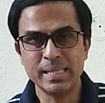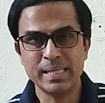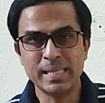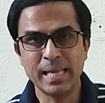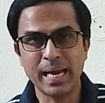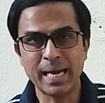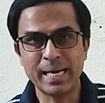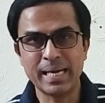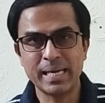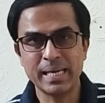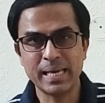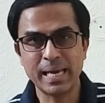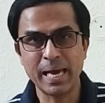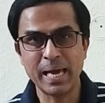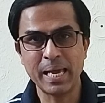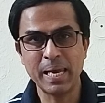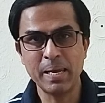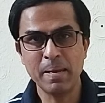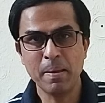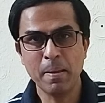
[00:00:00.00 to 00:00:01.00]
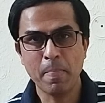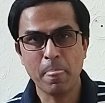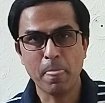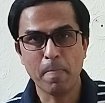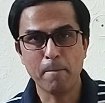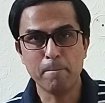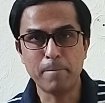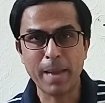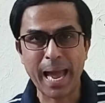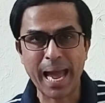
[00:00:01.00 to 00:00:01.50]
that can
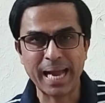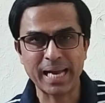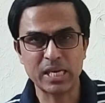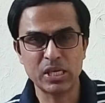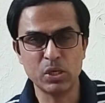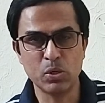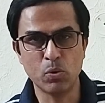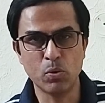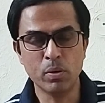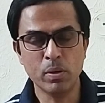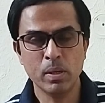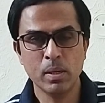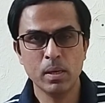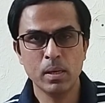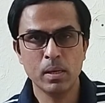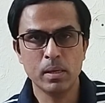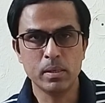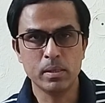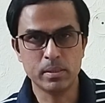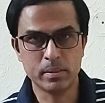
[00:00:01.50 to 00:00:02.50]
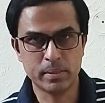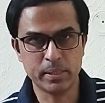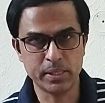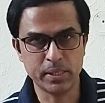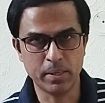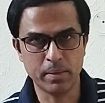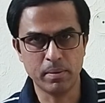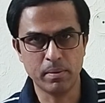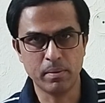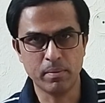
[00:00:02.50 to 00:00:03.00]
back your
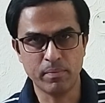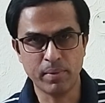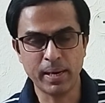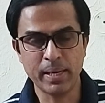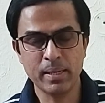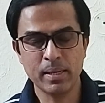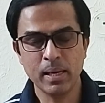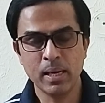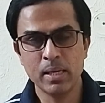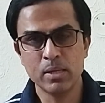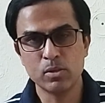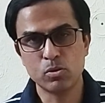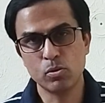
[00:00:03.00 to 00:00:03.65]
decision, right?